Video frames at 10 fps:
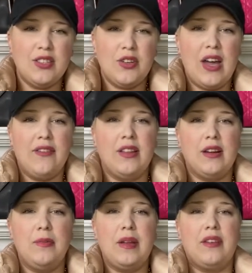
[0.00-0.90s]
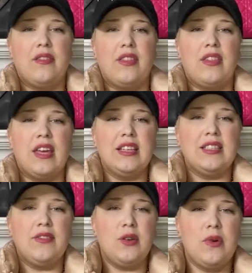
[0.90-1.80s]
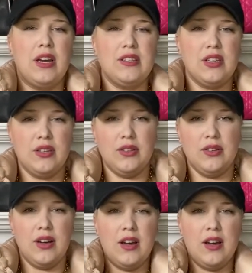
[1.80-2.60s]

you have a little bit of this if you wanted to,